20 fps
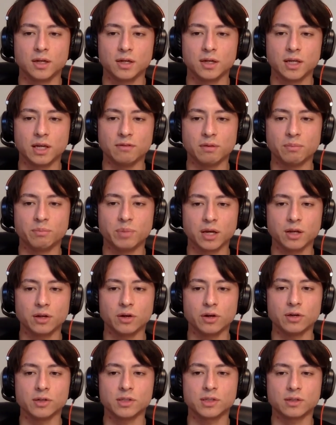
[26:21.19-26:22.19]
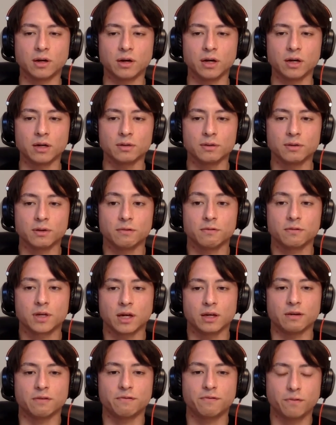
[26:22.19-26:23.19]
even beginners are
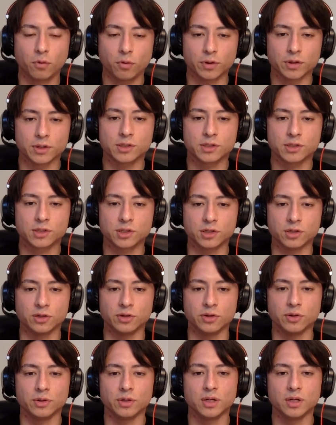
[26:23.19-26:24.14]
kind of forced to,